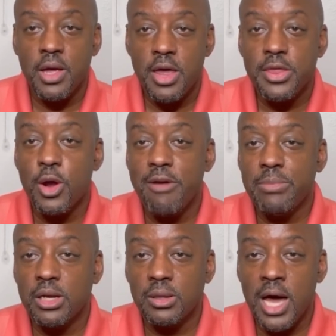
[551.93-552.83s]
There have
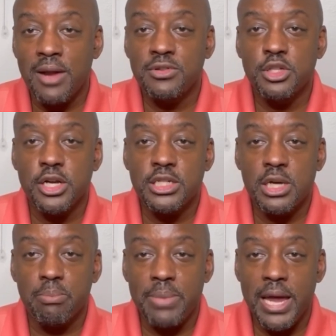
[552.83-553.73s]
been a lot of studies
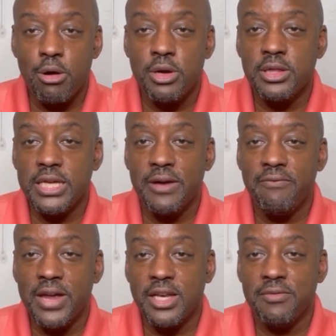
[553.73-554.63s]
comparing the
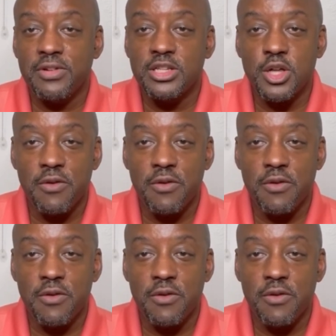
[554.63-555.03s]
effectiveness